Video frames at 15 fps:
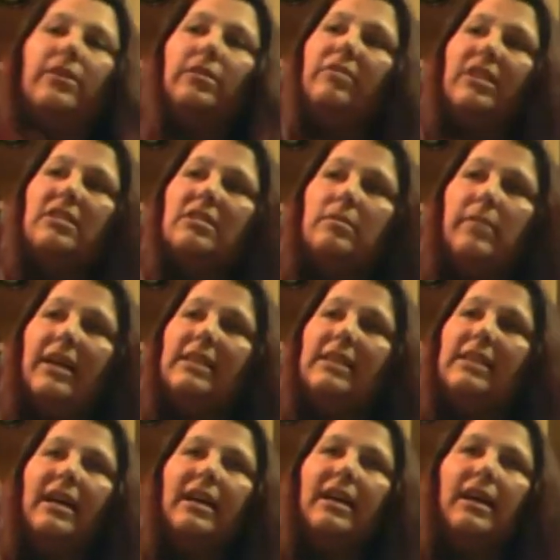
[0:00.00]
the rest of my
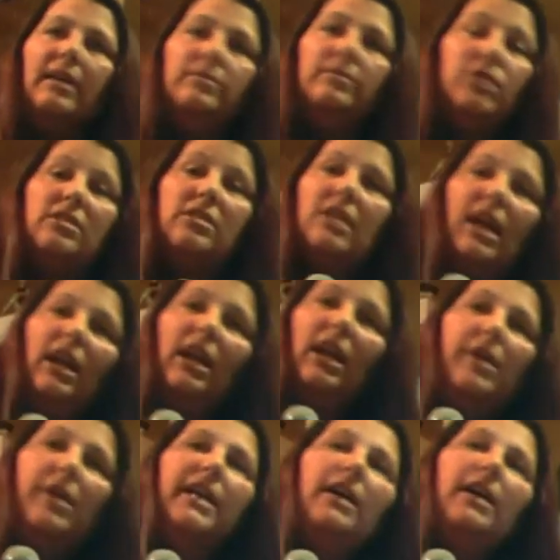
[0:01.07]
day. I'm just like
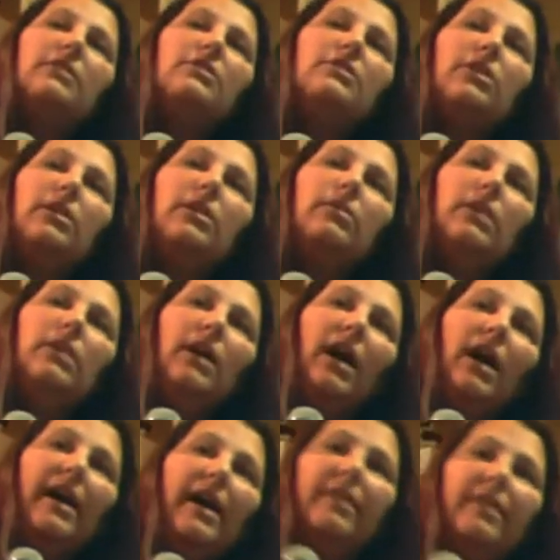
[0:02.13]
anybody else, you know.
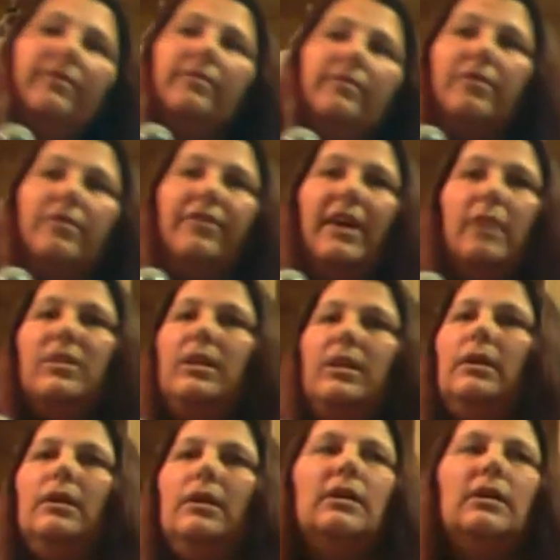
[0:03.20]
I have a family.
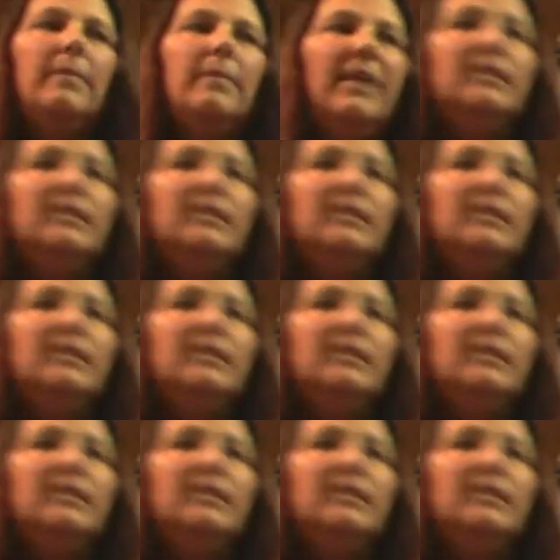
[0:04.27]
I make